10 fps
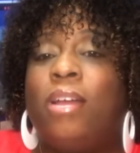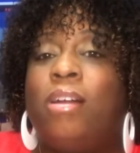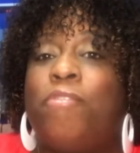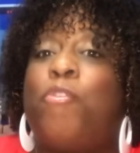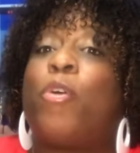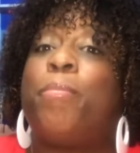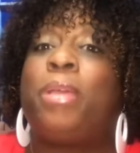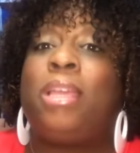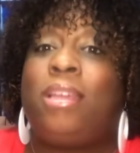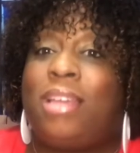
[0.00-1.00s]
For
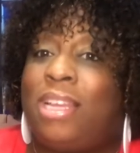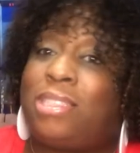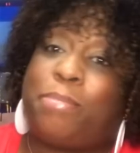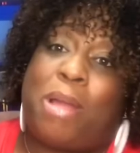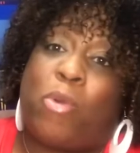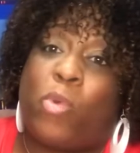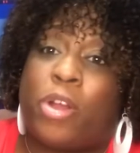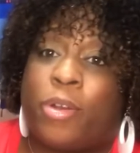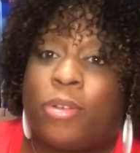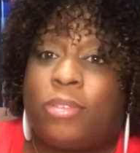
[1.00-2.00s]
me, it's my
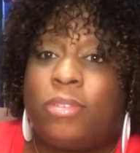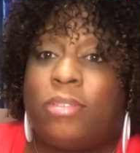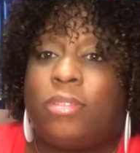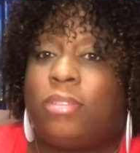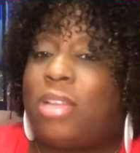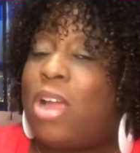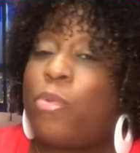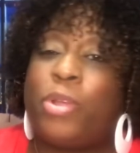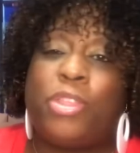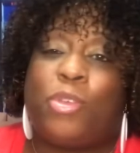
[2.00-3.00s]
word. I
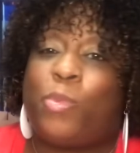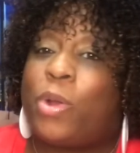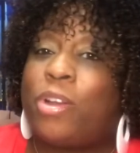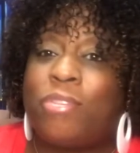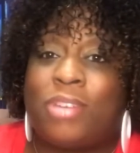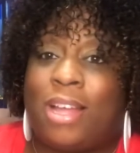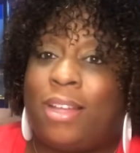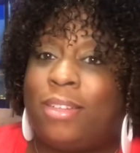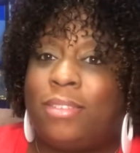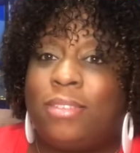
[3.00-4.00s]
read the word of
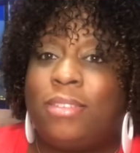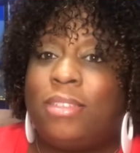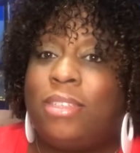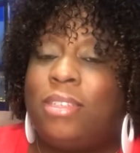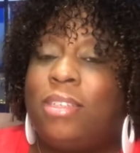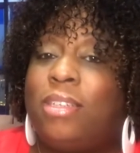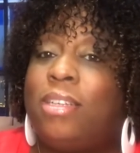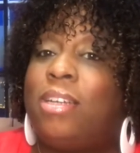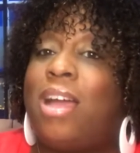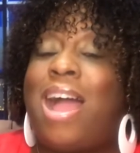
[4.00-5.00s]
God.
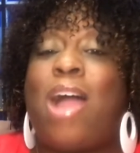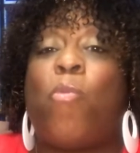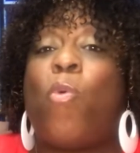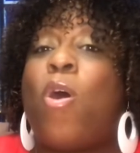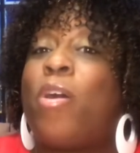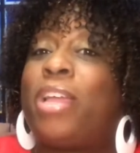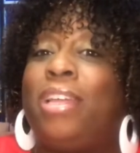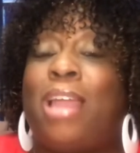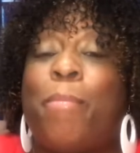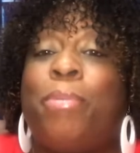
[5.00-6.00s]
I walk
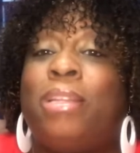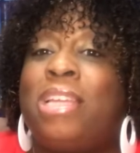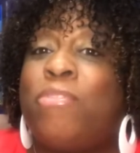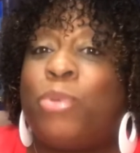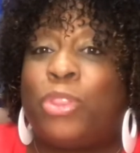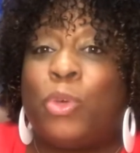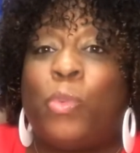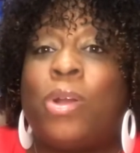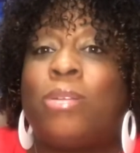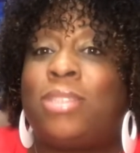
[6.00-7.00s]
and I believe what the
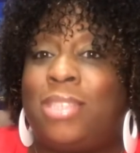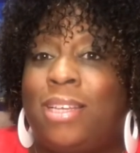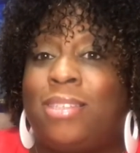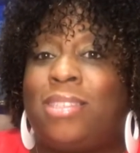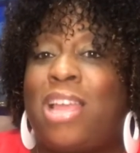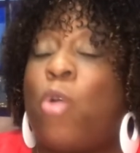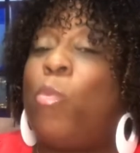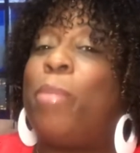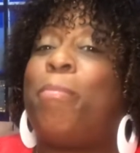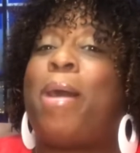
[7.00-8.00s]
word says. And
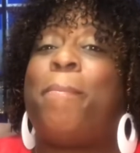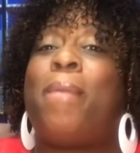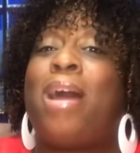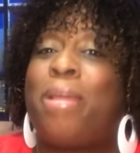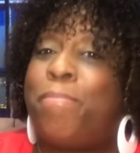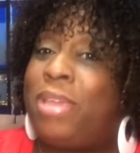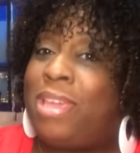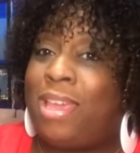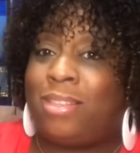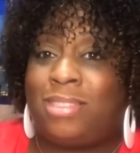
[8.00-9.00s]
when my mind
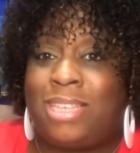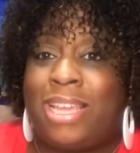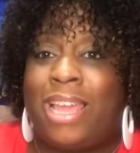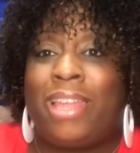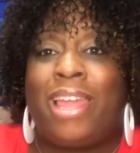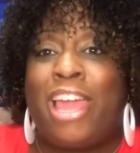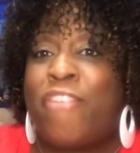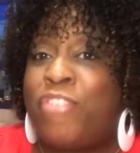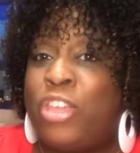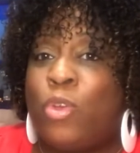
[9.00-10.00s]
begins to get
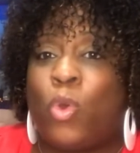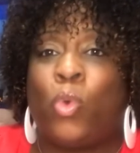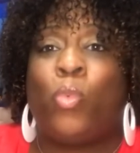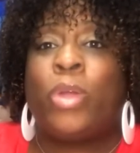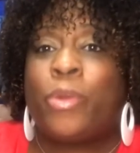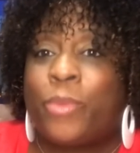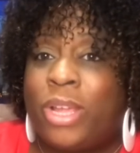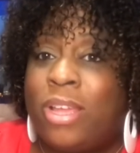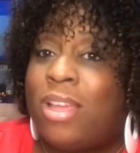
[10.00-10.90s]
heavy or weary,